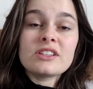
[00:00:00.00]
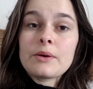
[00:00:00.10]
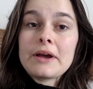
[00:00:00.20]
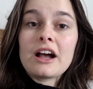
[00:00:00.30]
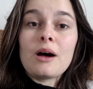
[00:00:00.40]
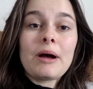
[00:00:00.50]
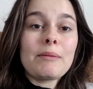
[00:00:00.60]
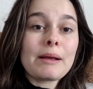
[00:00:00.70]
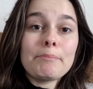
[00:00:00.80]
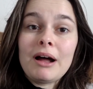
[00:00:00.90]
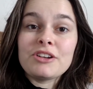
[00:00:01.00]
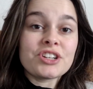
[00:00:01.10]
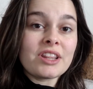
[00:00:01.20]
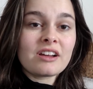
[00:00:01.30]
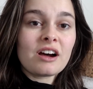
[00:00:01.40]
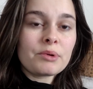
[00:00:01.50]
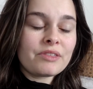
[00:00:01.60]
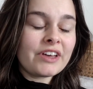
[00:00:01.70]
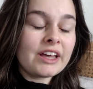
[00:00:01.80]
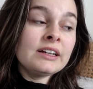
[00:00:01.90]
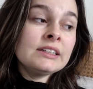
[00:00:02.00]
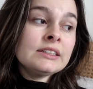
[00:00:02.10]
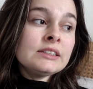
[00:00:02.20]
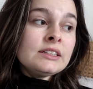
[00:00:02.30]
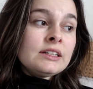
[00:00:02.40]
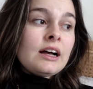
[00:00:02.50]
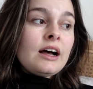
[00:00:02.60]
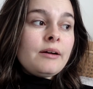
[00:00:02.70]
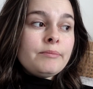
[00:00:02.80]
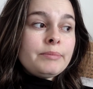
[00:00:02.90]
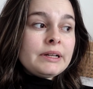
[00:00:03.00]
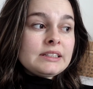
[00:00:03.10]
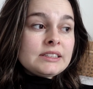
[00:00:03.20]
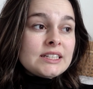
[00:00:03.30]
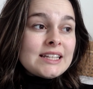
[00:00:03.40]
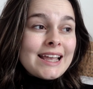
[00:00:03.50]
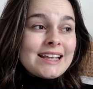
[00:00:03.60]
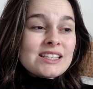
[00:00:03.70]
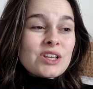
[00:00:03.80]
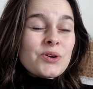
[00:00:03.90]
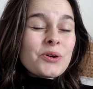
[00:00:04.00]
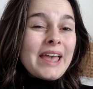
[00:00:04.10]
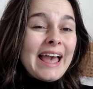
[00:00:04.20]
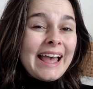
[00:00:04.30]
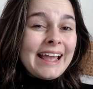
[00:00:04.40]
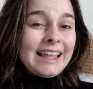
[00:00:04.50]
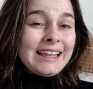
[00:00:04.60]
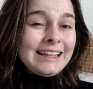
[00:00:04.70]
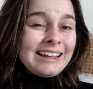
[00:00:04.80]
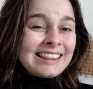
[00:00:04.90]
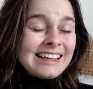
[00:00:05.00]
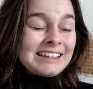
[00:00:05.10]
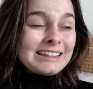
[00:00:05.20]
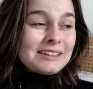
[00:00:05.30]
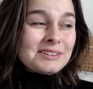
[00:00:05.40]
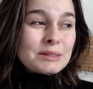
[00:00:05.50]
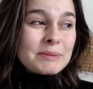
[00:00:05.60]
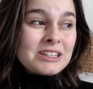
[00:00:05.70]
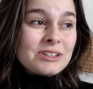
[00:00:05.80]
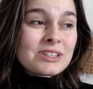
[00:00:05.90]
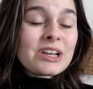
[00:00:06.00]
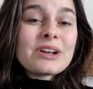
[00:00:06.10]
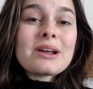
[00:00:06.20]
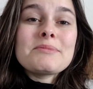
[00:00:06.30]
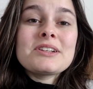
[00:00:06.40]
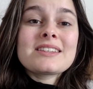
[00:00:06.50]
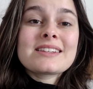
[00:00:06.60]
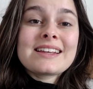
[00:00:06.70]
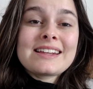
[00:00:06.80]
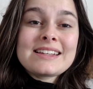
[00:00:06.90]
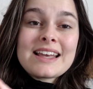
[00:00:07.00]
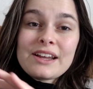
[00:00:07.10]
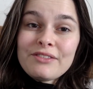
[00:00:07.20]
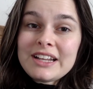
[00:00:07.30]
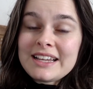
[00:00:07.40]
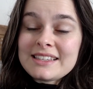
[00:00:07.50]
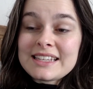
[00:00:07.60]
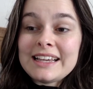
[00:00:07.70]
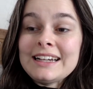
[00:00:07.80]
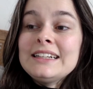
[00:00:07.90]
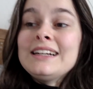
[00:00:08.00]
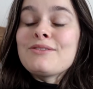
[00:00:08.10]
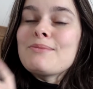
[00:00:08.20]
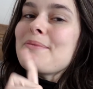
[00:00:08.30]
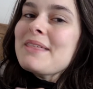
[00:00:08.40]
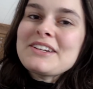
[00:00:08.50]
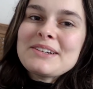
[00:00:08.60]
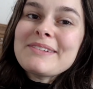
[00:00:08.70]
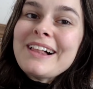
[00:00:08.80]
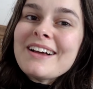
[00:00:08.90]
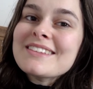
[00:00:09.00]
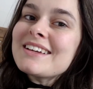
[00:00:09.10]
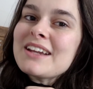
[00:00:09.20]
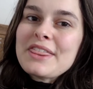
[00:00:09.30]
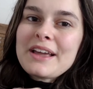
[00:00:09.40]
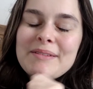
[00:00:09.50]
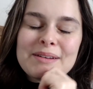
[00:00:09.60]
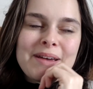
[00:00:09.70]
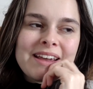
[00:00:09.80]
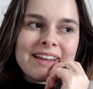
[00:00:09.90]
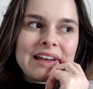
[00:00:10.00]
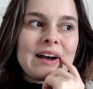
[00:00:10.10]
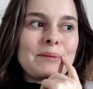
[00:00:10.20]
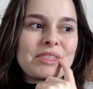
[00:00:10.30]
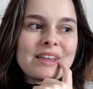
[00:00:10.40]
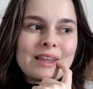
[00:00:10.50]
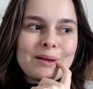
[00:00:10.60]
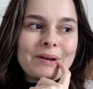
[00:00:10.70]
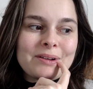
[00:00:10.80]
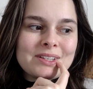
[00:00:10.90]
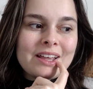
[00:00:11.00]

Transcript: as I wake up, I'm like punched in the gut with fear. Um, but today is okay, I think. I don't want to speak too soon. I'm just going to take it really easy. Remember that gym class? I don't think I'm going to make it. I'm thinking about